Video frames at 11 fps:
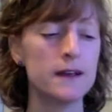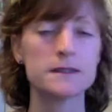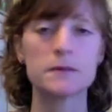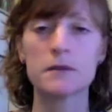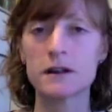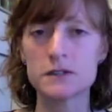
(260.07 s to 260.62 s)

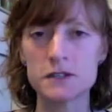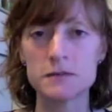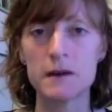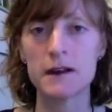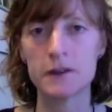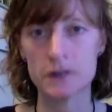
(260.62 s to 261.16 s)
subconscious
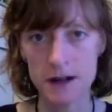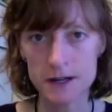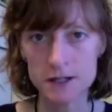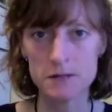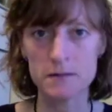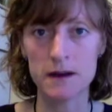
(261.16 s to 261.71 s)
mind and your
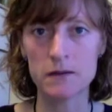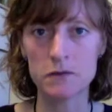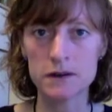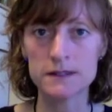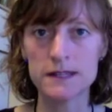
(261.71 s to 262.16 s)
conscious mind work